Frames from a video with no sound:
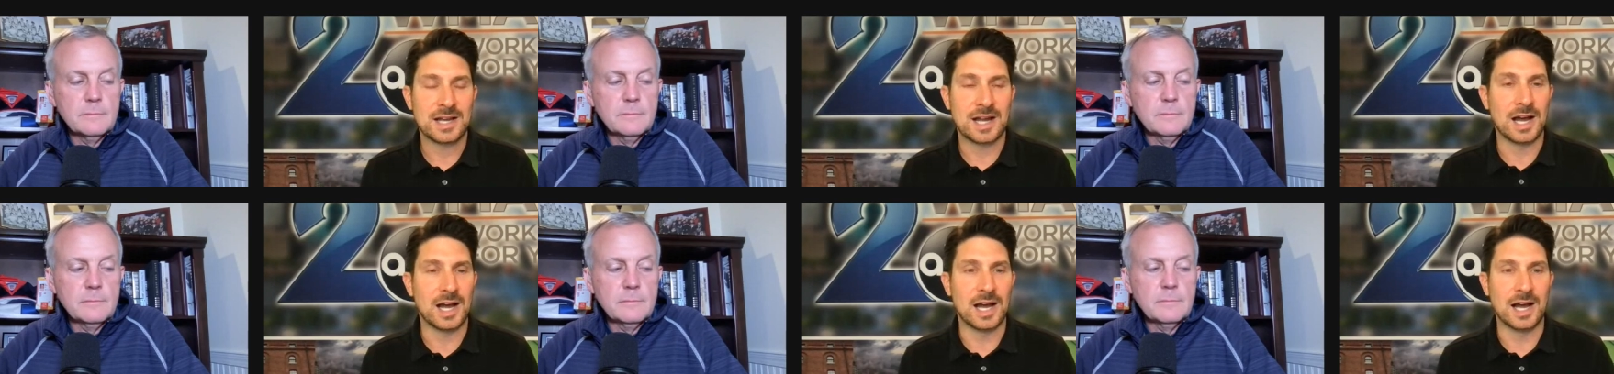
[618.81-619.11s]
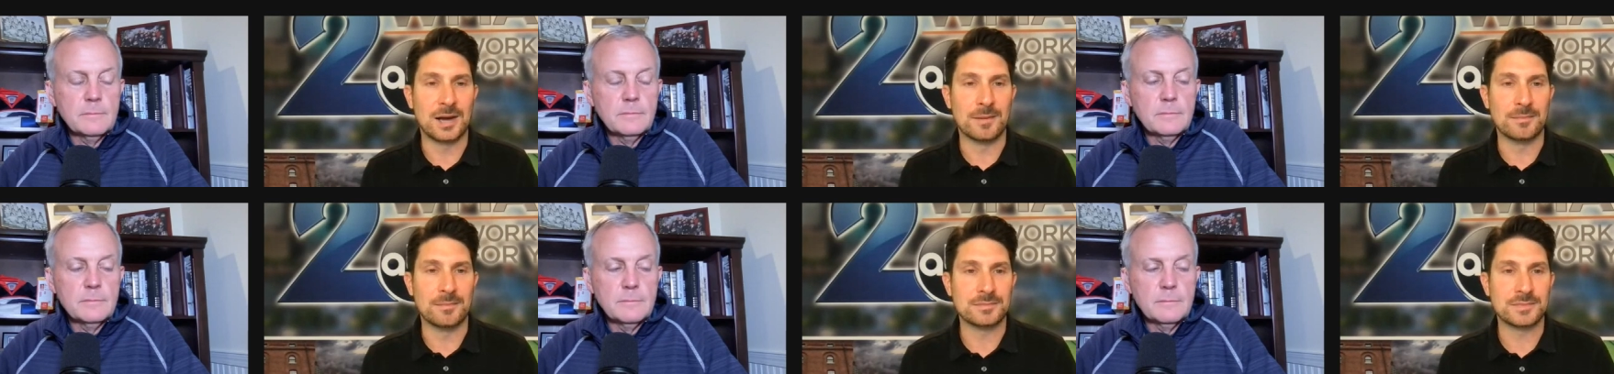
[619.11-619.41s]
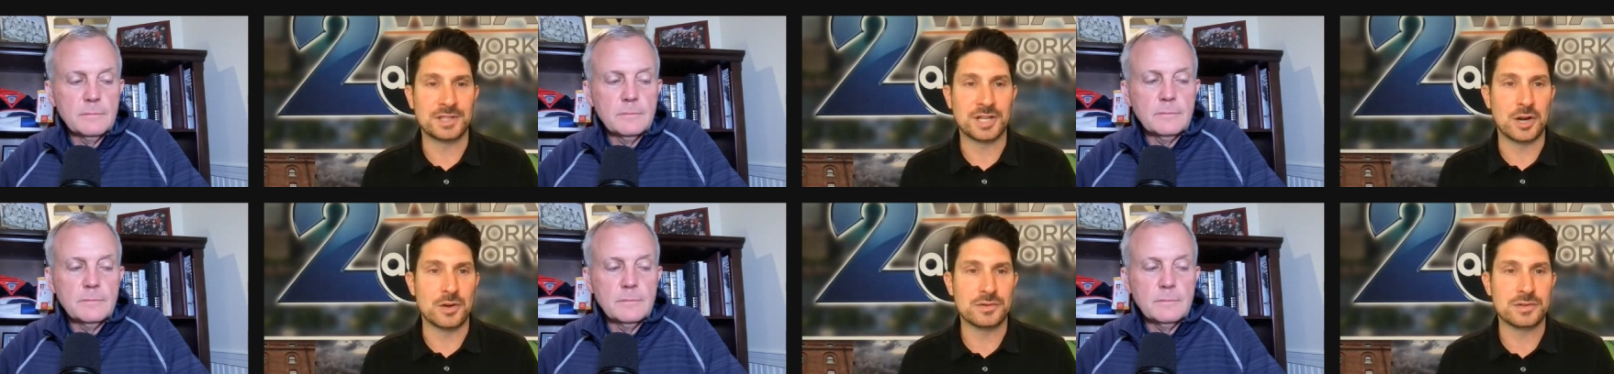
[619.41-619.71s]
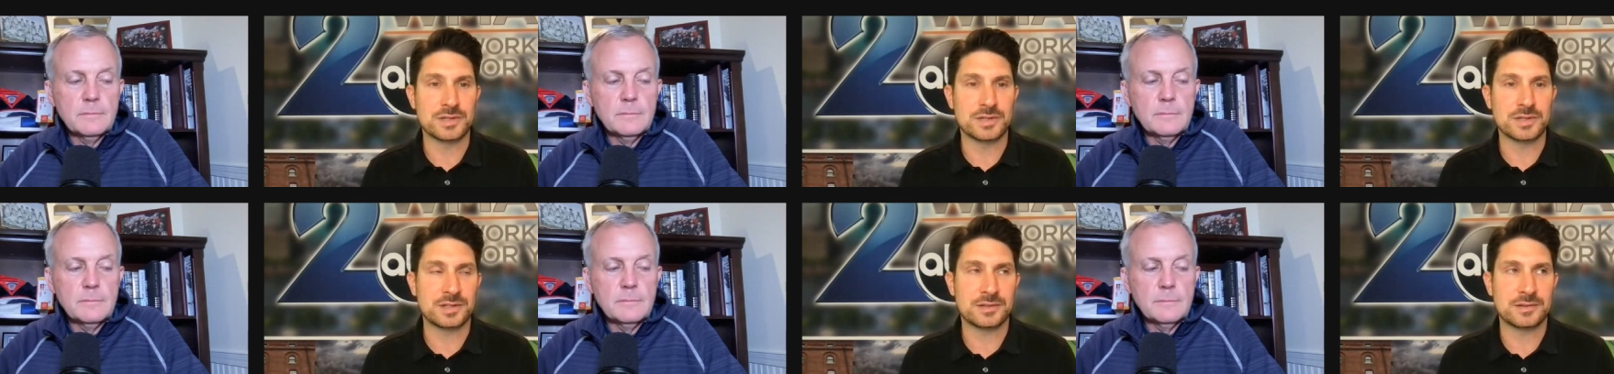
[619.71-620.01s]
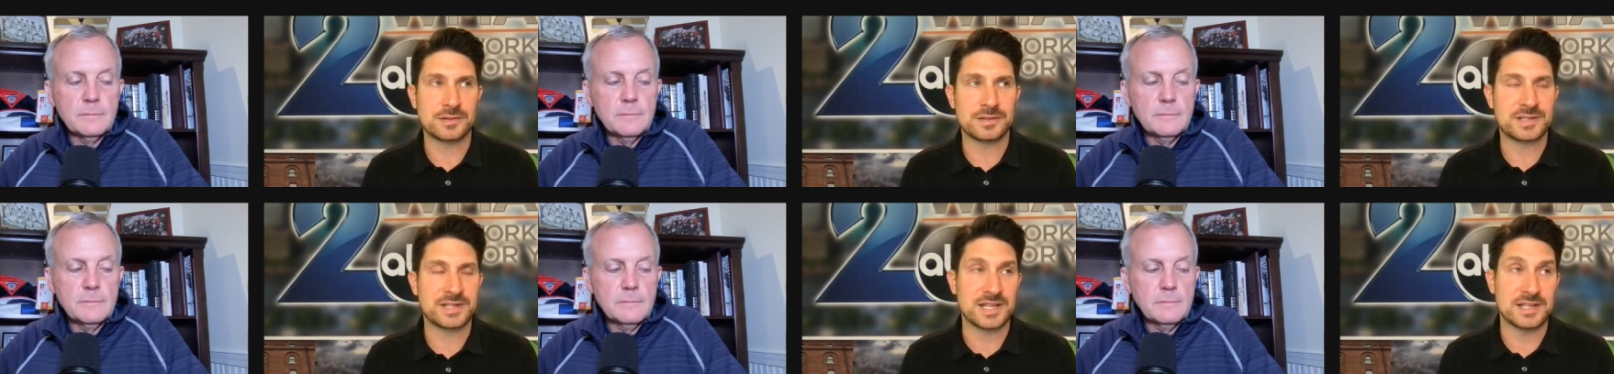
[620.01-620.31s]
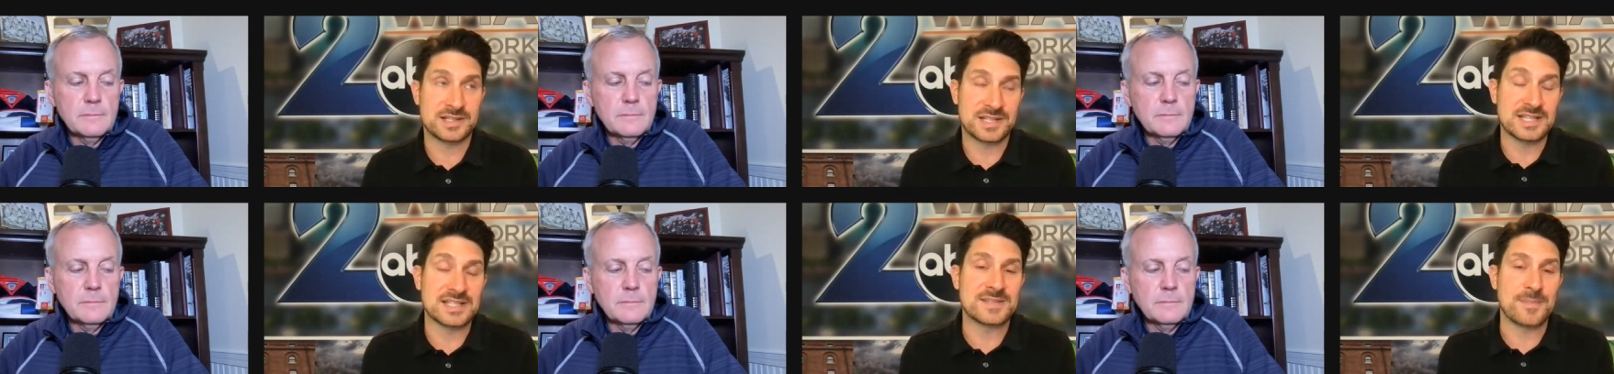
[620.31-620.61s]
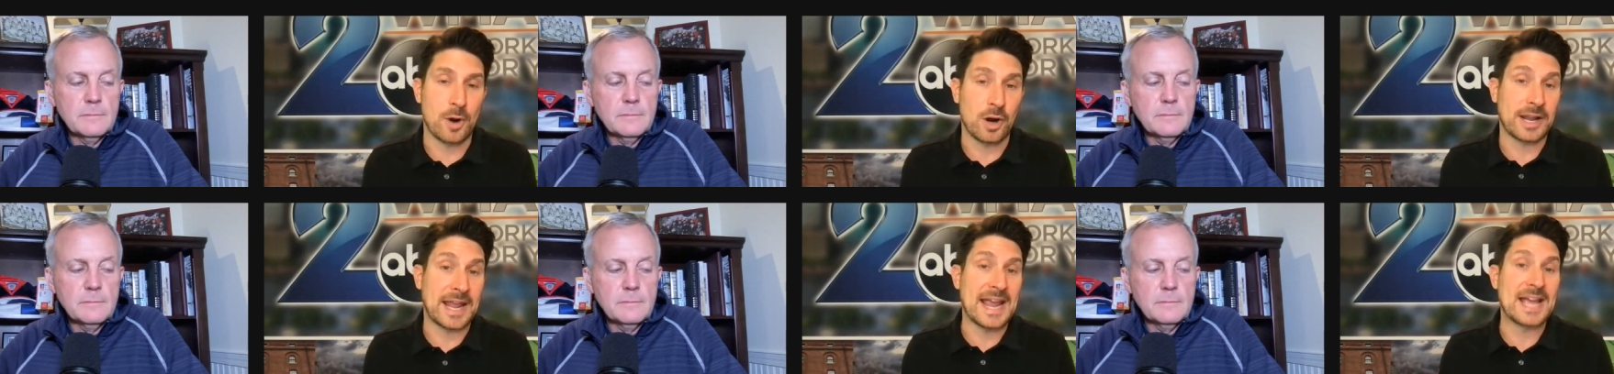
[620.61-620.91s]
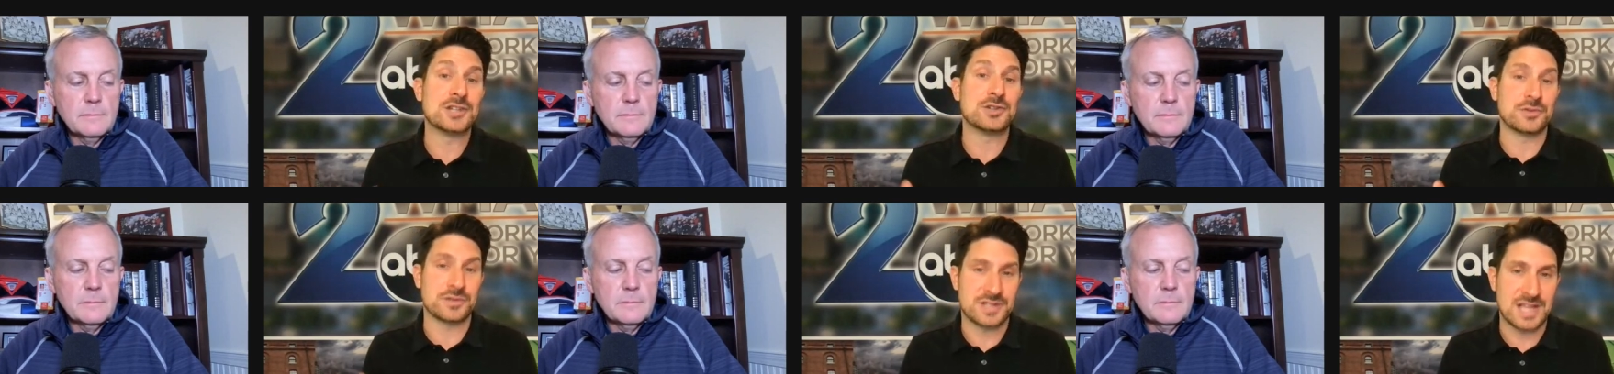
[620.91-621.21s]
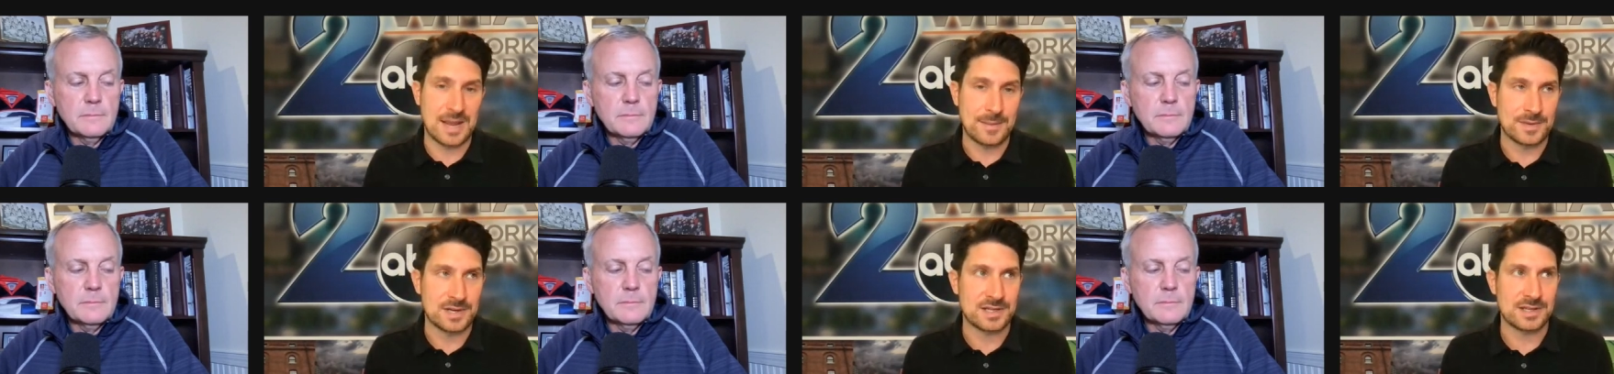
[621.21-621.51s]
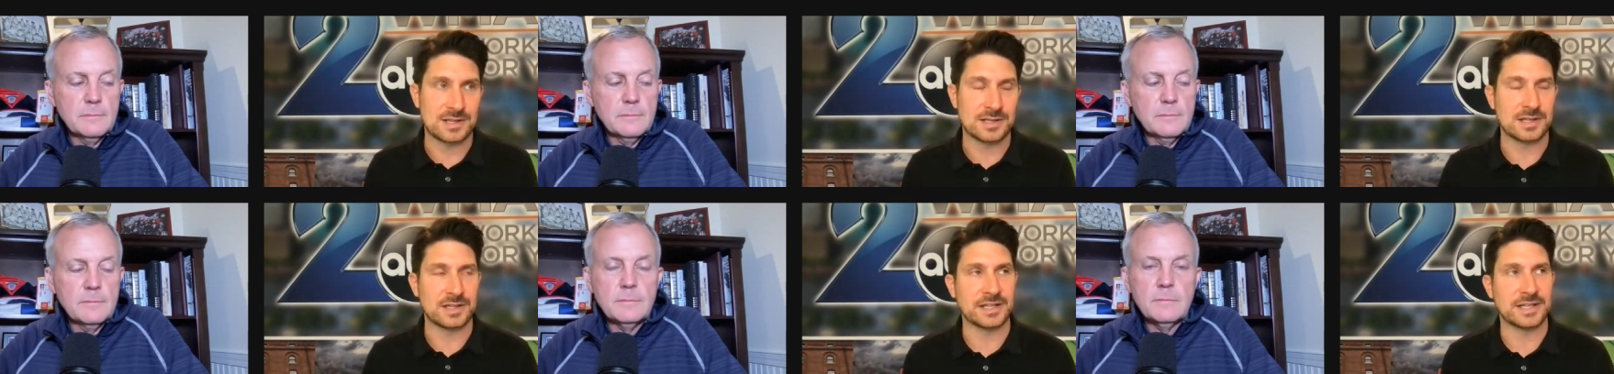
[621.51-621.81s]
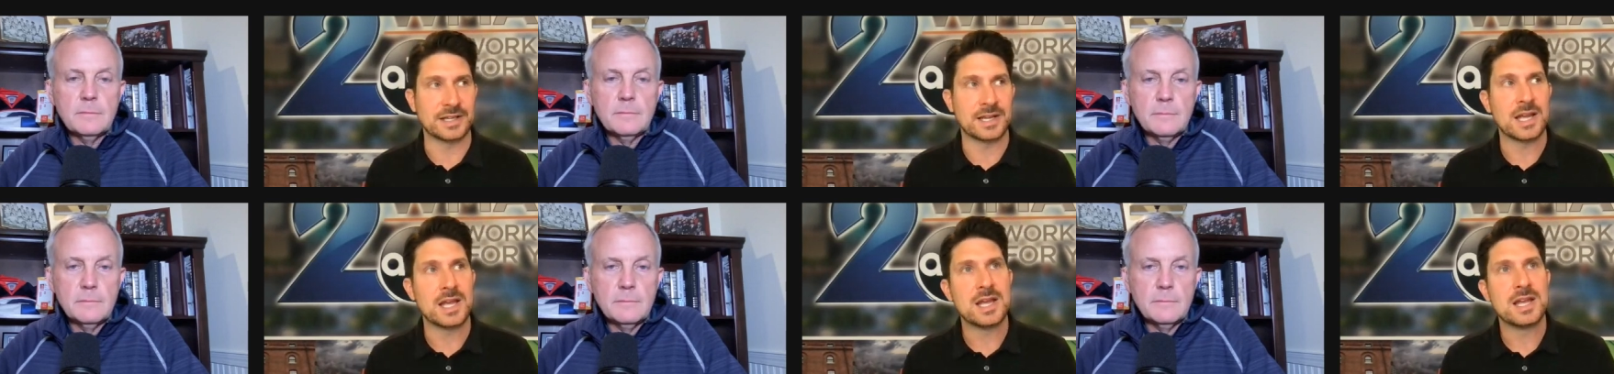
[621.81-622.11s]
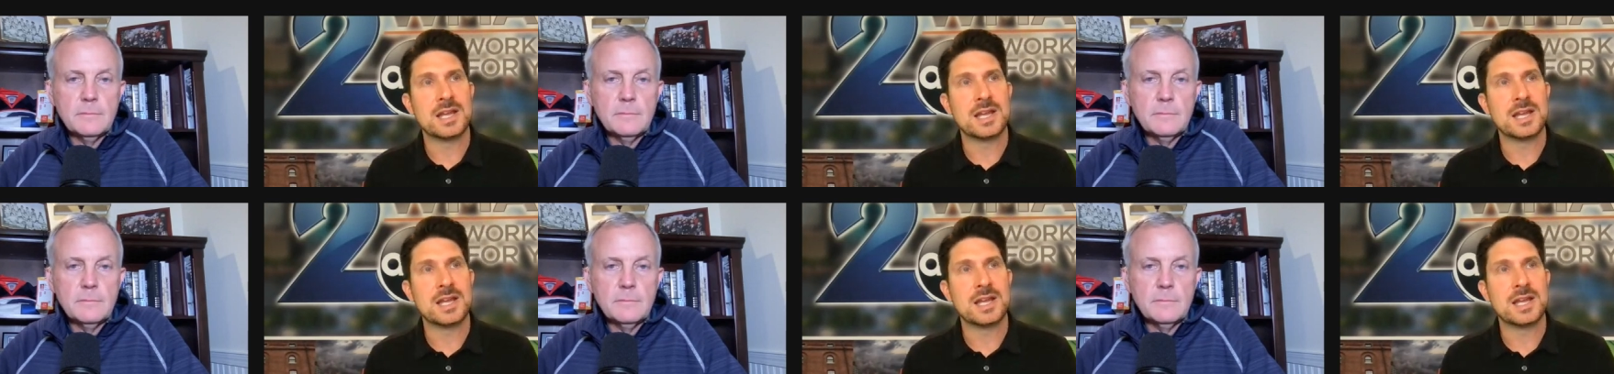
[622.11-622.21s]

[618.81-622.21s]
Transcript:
Speaker 1: Um, you know, since Mark Andrews came into the league,